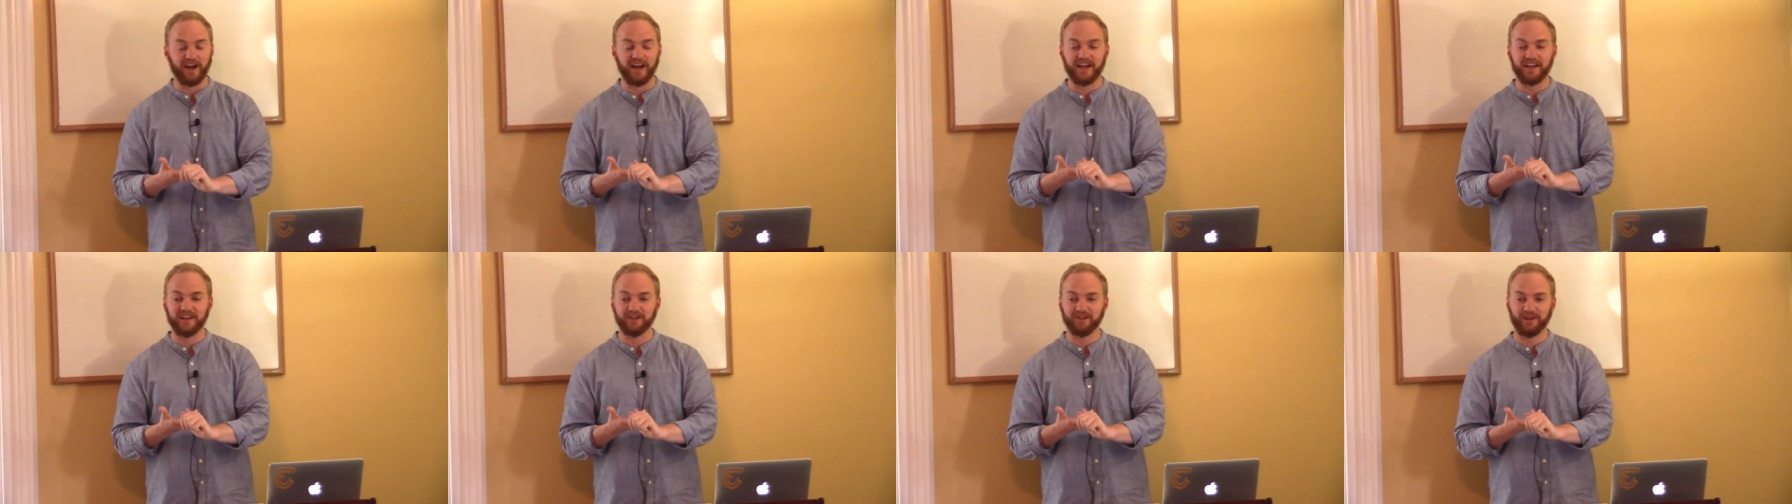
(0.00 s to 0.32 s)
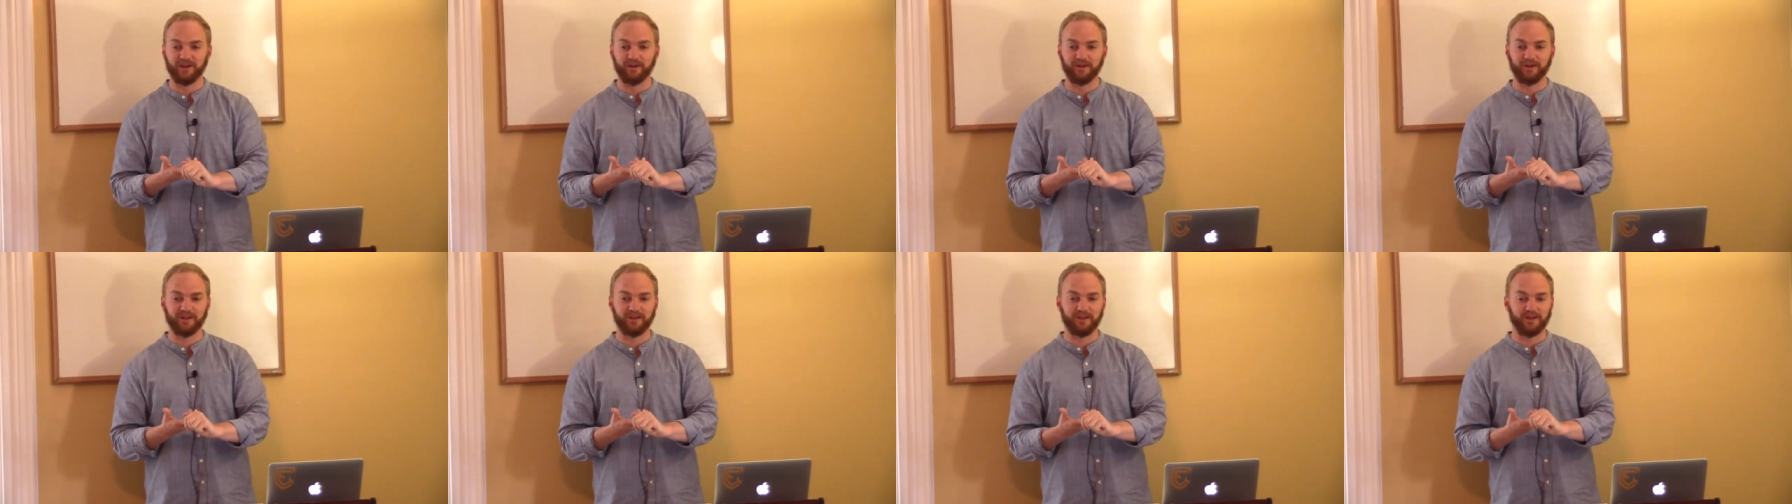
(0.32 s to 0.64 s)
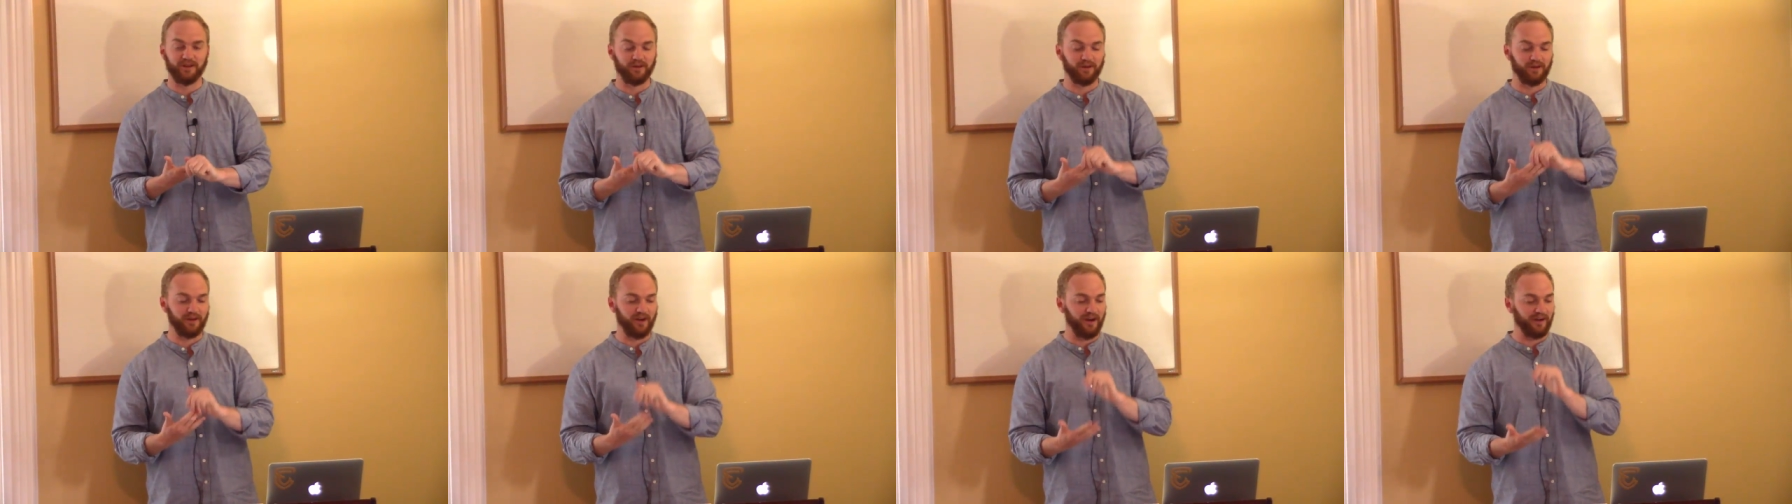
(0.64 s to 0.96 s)
angry with
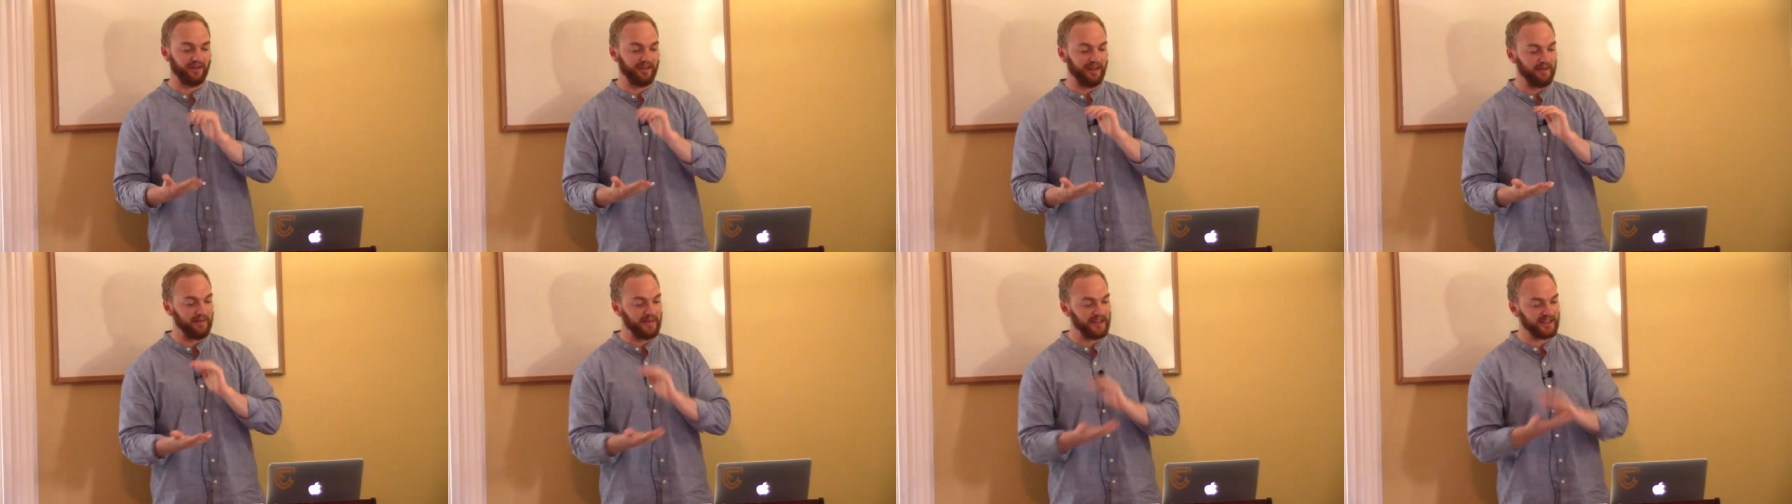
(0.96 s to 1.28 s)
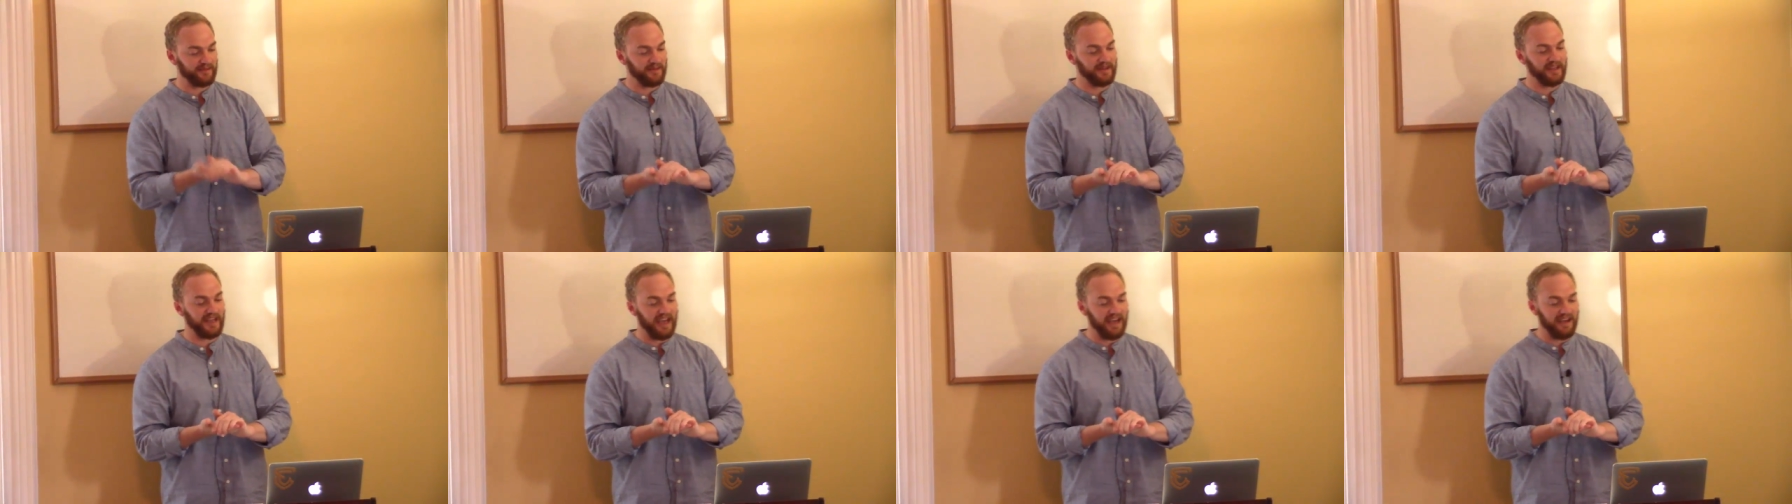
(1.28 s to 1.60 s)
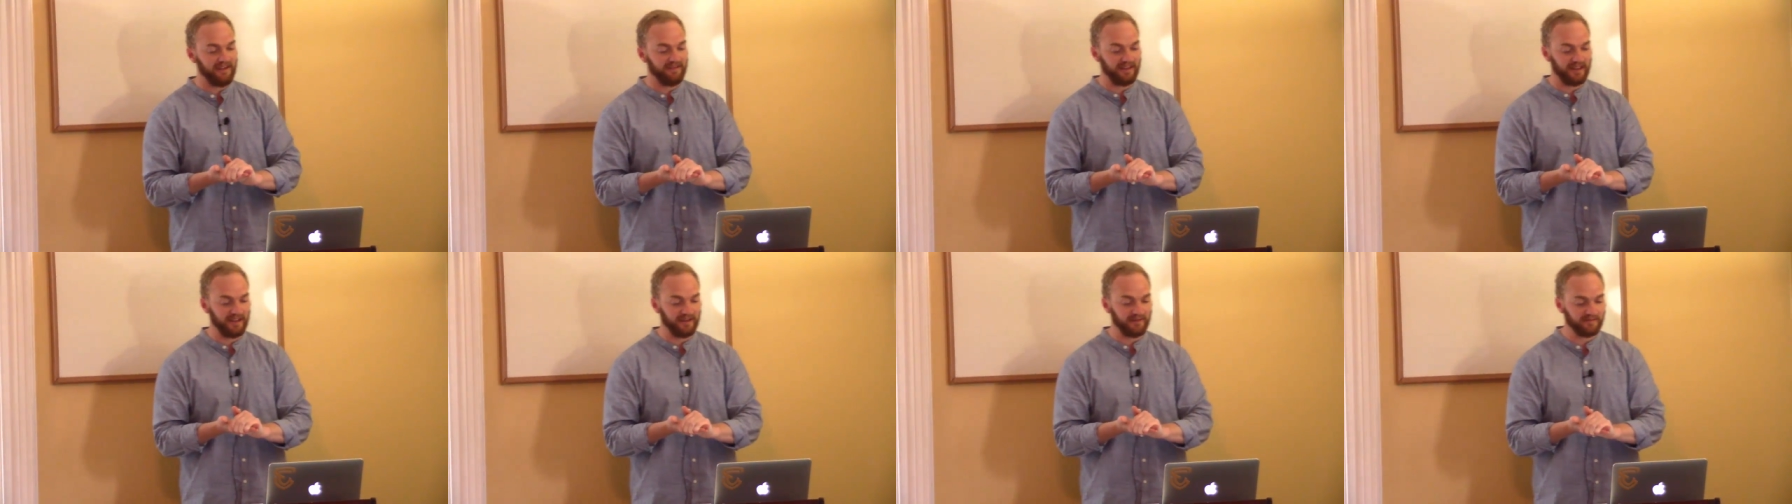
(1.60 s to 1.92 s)
you? Are they
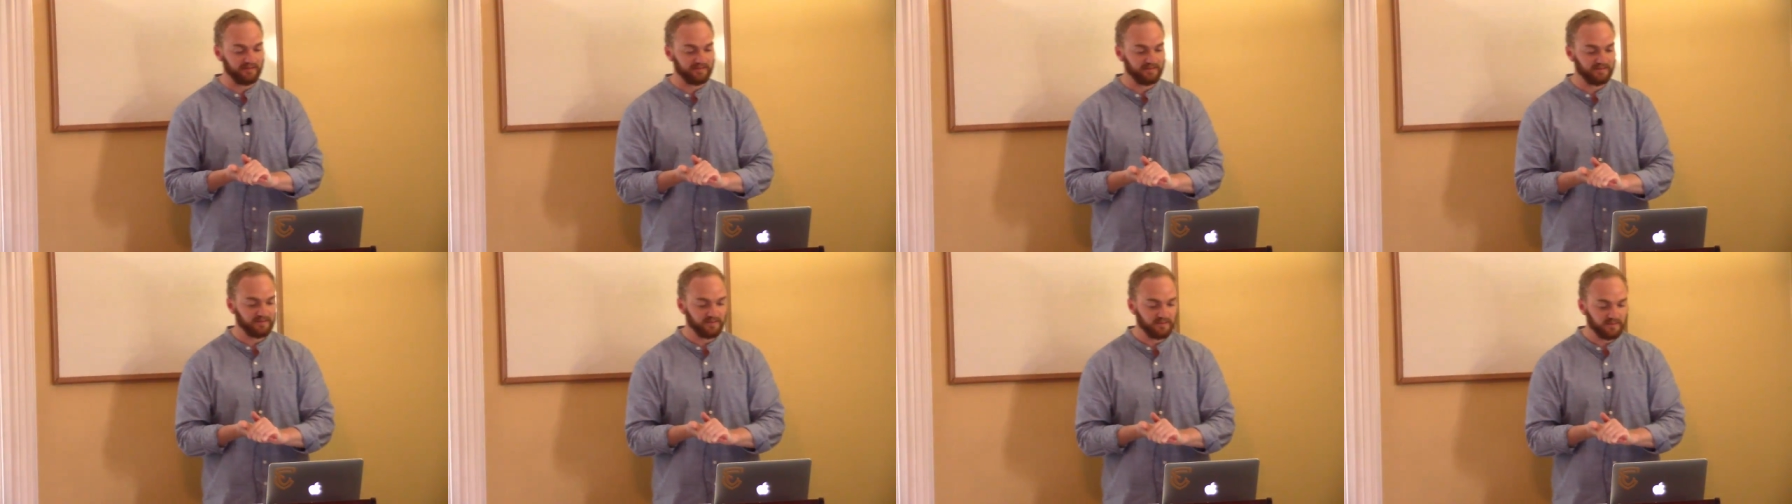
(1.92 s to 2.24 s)
misbehaving?